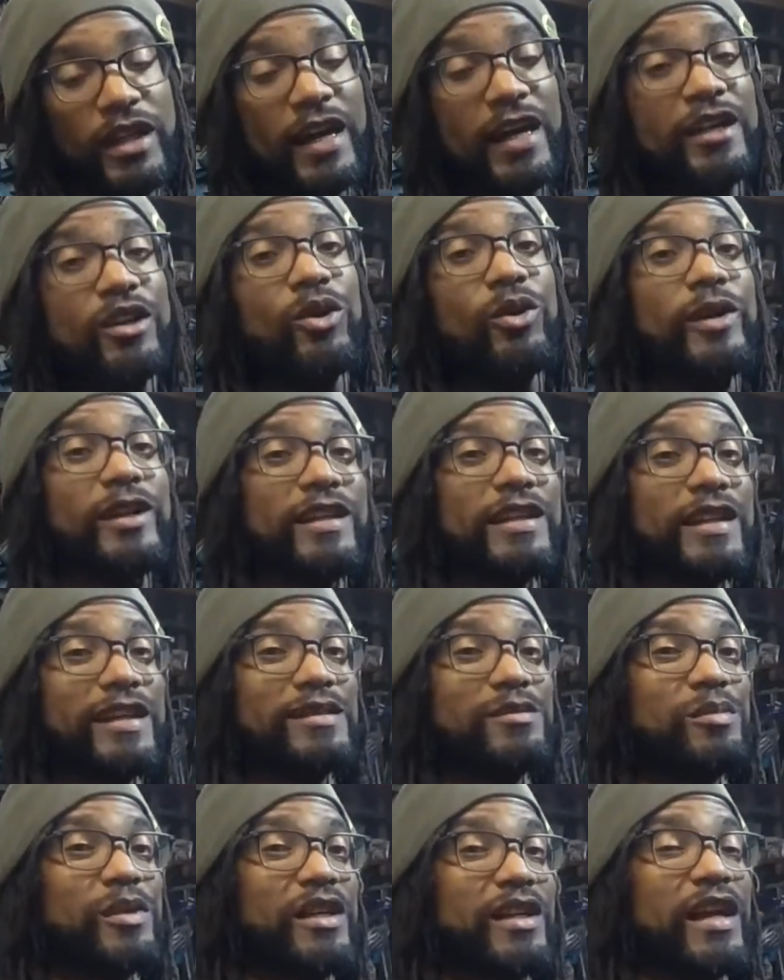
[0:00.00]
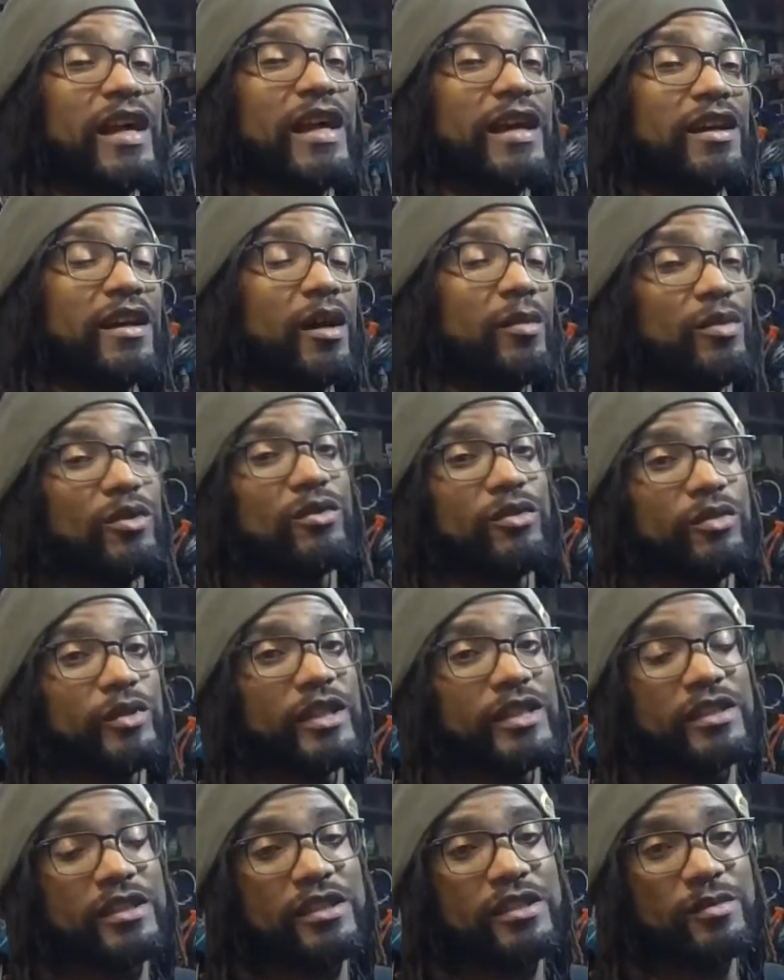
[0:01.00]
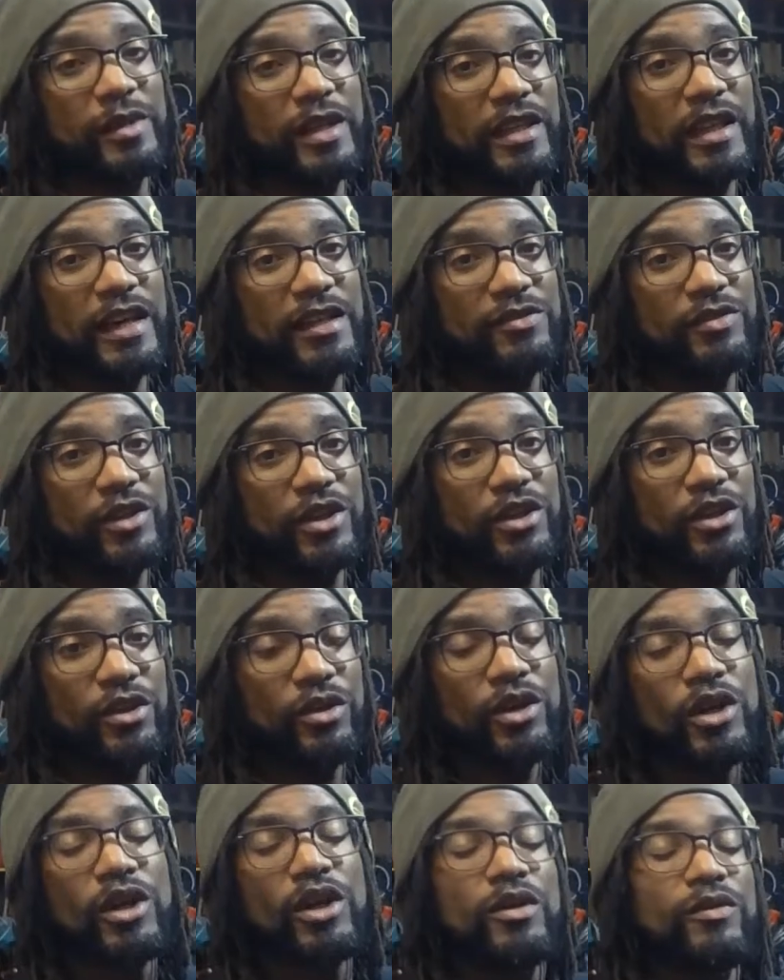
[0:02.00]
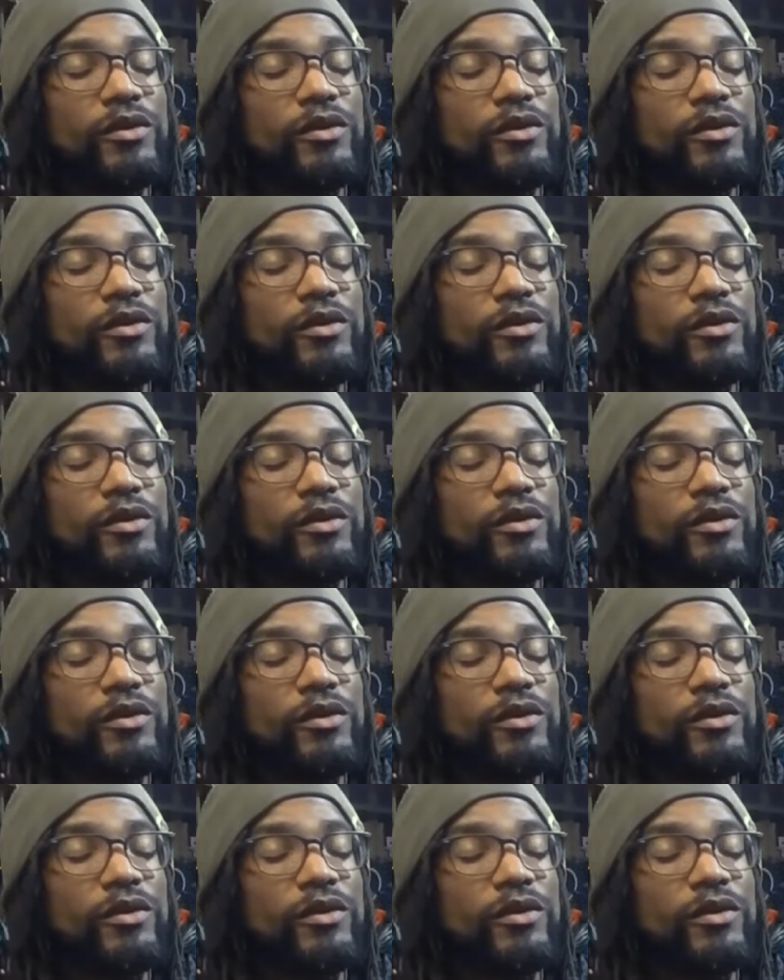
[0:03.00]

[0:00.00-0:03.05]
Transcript: I know it has been a couple of weeks since my last video.